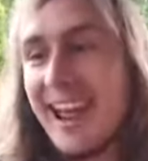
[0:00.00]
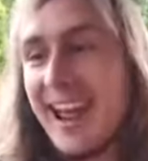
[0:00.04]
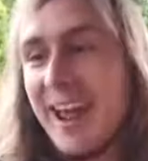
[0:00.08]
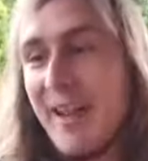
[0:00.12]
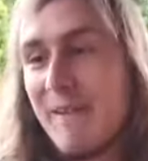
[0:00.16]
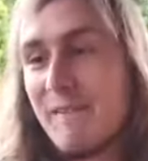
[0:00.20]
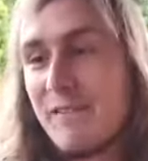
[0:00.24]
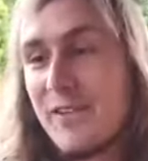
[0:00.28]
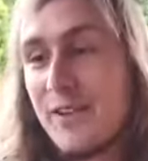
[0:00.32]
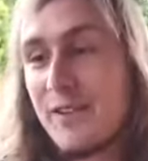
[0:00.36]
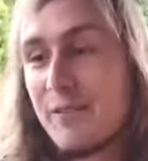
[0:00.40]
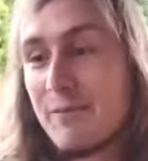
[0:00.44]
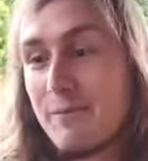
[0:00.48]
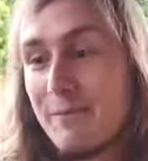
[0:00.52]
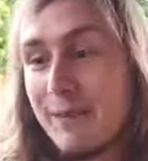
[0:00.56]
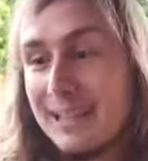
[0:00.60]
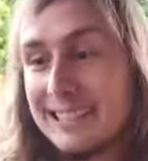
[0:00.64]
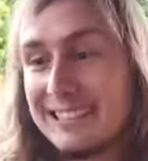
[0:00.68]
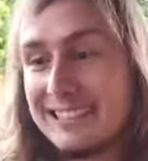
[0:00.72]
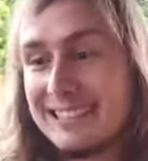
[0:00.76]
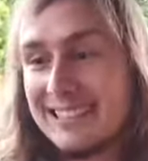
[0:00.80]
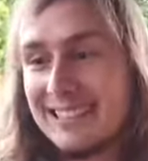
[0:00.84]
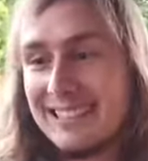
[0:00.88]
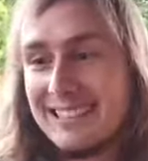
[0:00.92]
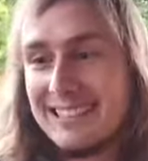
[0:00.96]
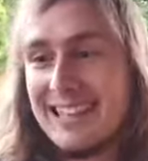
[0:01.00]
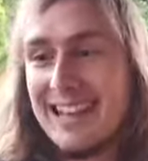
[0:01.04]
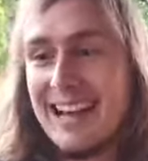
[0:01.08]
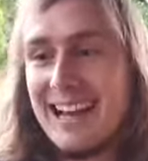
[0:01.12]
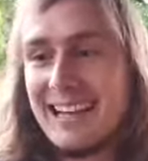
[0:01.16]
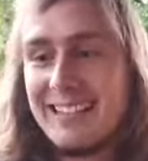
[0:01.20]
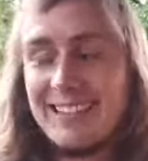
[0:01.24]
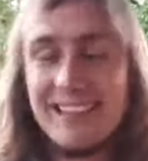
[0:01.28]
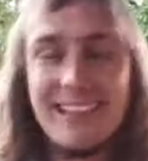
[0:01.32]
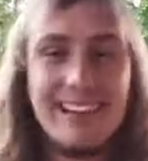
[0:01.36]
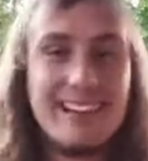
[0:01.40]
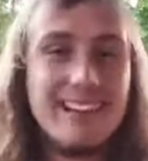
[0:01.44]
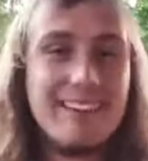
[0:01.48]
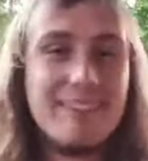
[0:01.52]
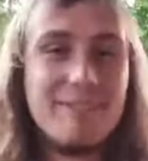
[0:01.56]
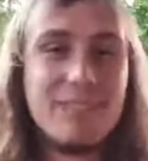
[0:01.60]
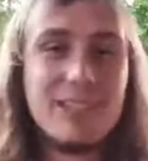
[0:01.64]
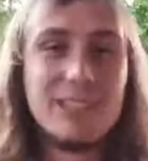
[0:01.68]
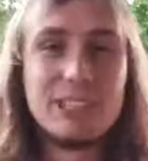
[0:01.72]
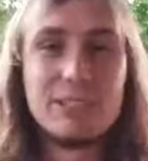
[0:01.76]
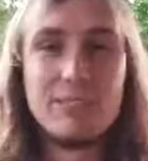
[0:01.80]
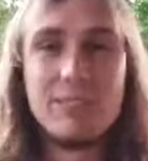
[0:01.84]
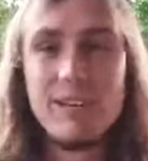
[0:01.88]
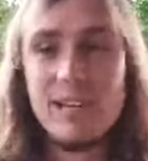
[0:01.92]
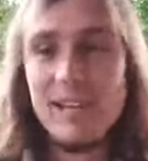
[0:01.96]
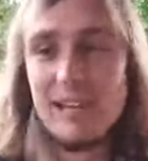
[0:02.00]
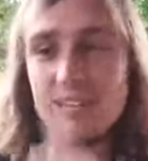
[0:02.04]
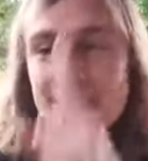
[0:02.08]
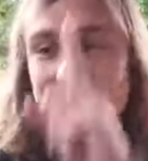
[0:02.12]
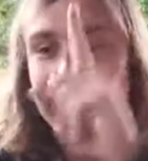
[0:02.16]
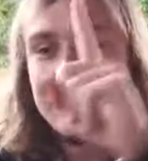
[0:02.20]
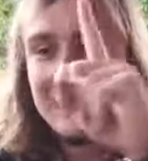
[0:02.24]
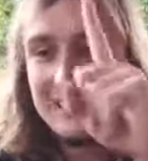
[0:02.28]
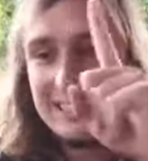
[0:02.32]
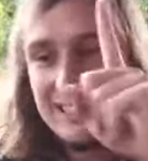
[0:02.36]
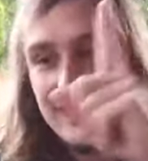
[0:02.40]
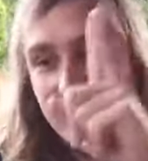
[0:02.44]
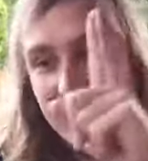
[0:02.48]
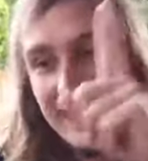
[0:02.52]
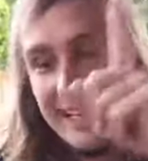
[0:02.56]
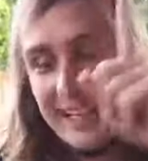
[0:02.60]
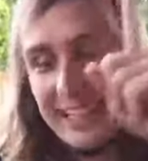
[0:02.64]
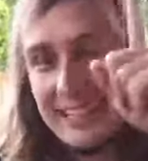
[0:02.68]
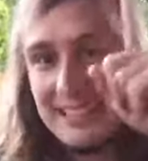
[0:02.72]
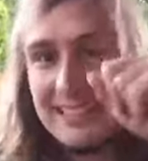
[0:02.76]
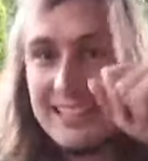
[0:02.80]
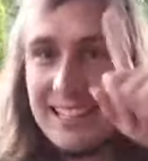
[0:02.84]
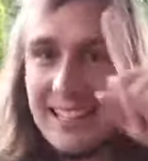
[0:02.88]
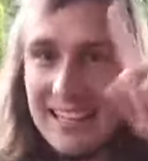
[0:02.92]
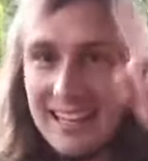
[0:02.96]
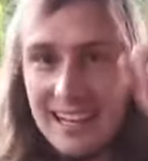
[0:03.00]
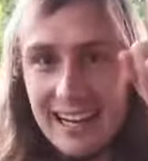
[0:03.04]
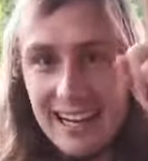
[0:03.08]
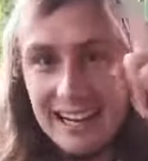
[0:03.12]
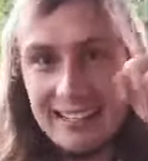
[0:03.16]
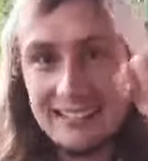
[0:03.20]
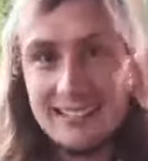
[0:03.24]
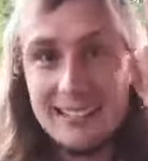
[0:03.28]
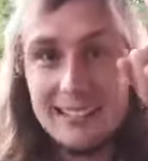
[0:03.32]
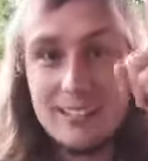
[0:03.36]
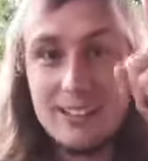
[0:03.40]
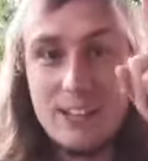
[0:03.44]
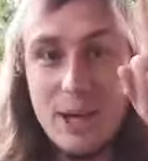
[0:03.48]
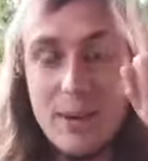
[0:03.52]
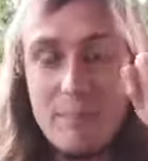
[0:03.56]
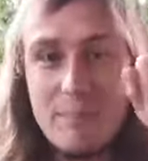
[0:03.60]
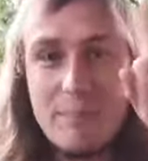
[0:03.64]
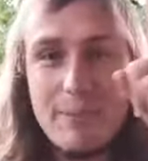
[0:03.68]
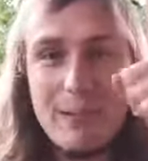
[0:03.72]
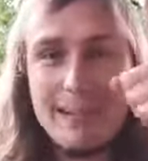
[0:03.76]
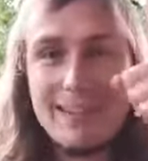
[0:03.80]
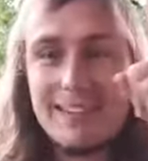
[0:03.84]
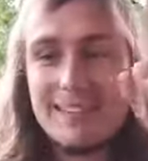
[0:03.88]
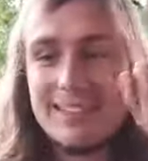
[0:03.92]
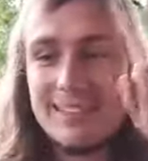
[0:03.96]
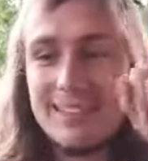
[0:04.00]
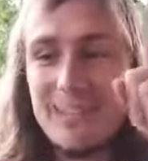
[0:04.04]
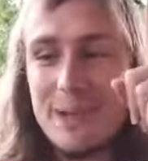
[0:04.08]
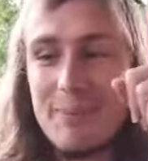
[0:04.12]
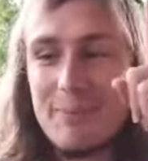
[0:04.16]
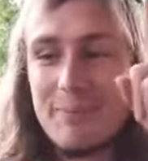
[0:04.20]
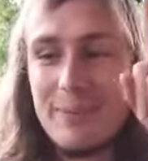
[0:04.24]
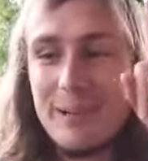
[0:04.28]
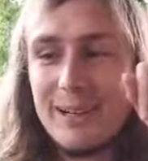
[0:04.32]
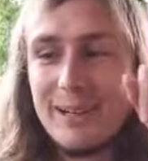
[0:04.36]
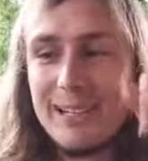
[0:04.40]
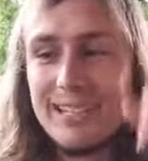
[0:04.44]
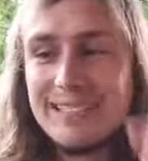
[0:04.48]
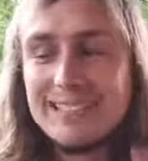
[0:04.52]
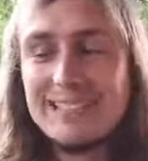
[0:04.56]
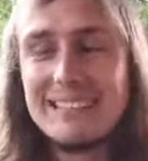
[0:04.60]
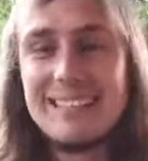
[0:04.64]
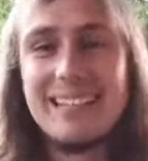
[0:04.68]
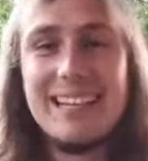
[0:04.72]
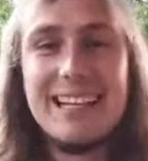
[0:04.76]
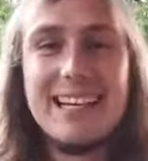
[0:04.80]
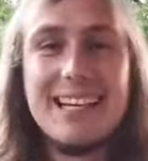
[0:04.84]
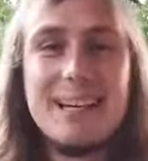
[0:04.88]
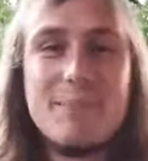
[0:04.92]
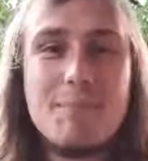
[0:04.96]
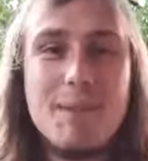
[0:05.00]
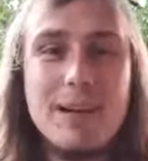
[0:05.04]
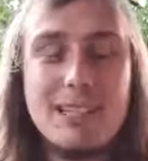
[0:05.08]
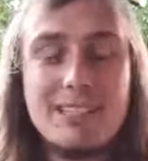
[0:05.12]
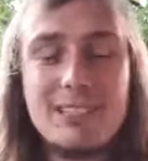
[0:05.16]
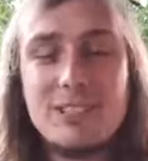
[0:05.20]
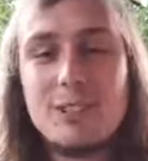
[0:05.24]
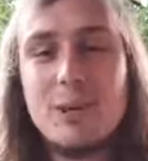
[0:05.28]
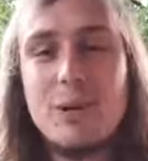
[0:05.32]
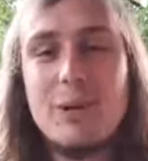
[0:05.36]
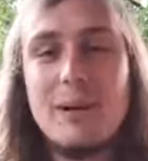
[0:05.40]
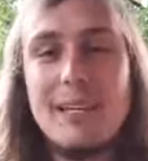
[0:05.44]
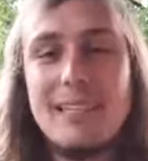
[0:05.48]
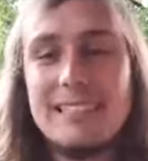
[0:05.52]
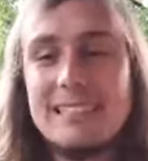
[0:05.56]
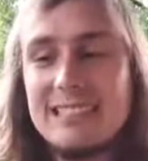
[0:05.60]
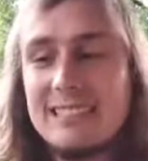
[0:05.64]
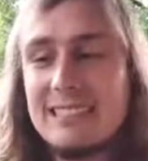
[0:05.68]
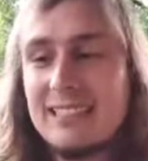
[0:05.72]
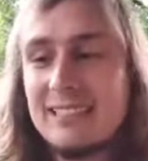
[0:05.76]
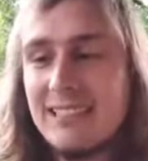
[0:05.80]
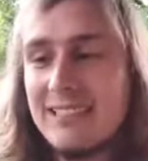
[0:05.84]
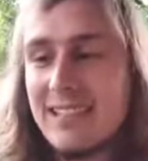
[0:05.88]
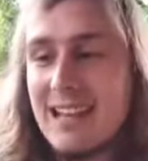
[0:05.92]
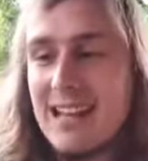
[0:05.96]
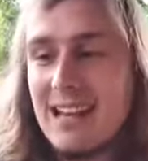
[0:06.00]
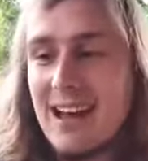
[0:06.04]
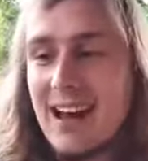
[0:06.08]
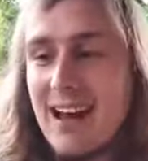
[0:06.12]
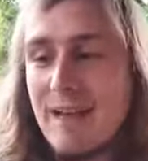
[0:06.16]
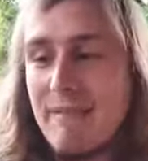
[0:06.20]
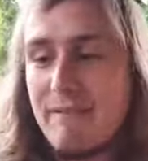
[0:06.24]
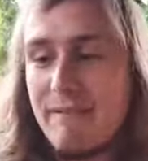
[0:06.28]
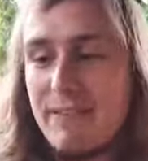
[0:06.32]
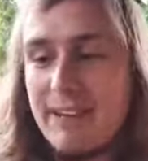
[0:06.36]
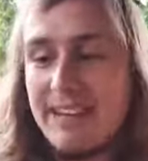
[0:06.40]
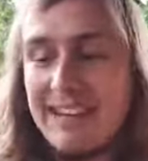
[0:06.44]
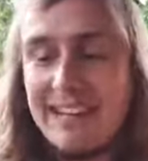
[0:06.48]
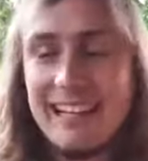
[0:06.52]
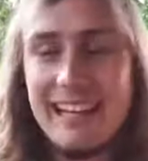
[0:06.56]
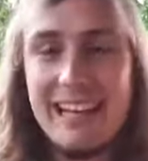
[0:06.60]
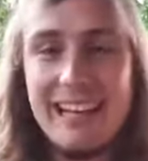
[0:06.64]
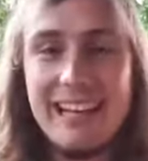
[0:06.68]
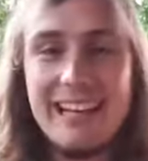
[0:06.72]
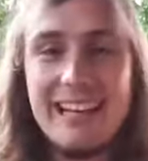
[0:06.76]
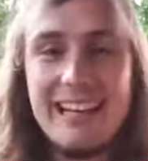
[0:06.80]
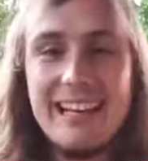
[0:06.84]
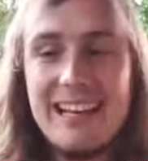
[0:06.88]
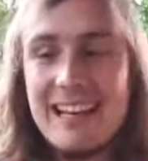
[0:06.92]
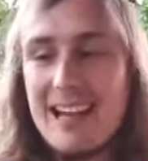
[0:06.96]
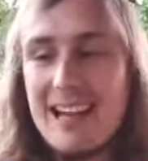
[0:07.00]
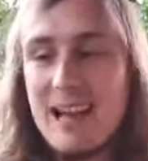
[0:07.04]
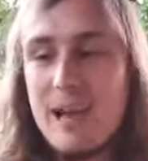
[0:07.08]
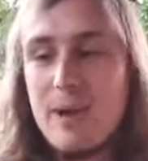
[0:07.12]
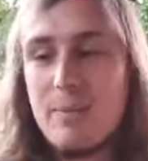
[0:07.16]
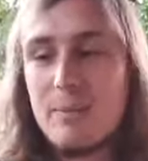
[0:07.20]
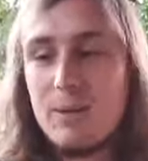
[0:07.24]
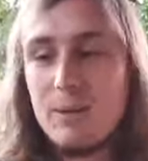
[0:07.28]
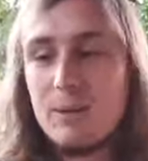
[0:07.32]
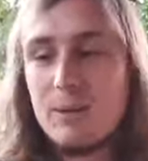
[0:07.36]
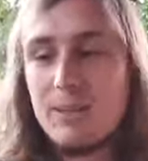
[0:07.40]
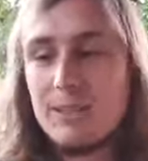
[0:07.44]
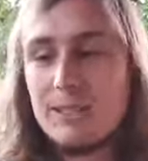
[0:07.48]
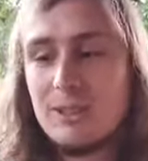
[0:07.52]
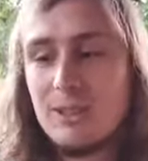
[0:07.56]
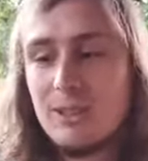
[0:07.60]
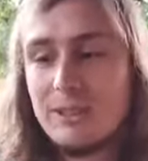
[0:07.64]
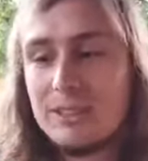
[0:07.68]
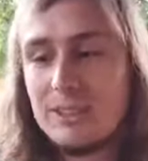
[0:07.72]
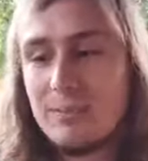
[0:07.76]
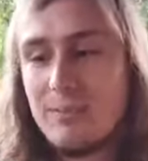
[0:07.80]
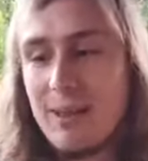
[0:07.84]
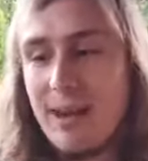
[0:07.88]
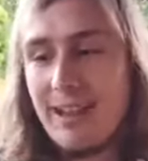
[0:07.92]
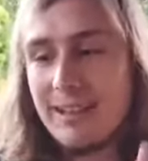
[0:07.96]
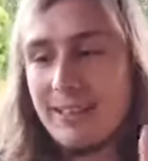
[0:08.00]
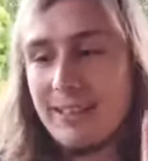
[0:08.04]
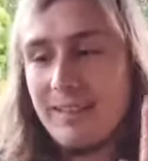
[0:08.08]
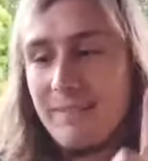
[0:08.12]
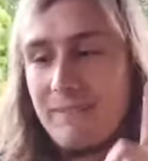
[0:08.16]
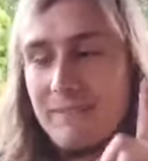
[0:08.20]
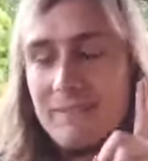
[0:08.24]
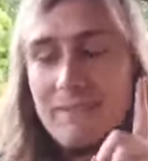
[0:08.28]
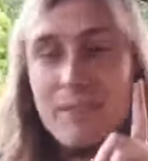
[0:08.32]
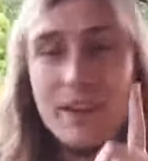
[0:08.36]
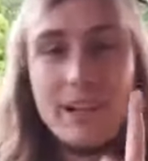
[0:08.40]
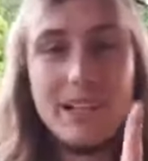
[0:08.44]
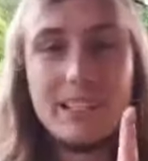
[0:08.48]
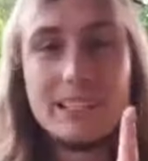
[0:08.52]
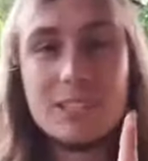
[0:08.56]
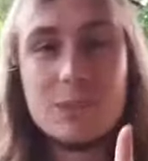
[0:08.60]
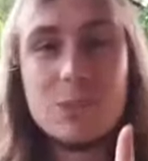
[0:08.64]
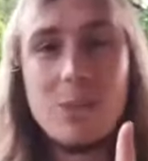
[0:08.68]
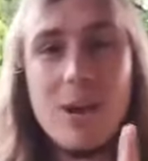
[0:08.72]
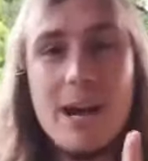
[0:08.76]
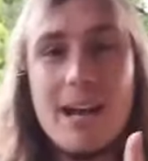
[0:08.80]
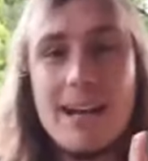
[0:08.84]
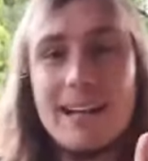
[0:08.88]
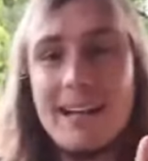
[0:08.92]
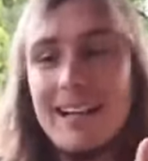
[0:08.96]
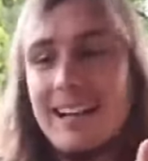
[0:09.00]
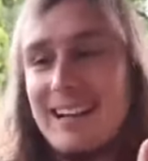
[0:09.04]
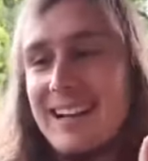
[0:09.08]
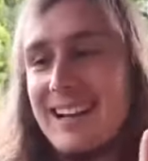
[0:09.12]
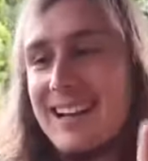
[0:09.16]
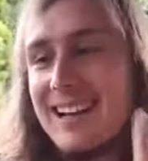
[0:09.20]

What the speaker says: If you've missed it at the end of this video, just check it at the top. At the top, you can see it in my stories, the live feed again. But we talked about the first one.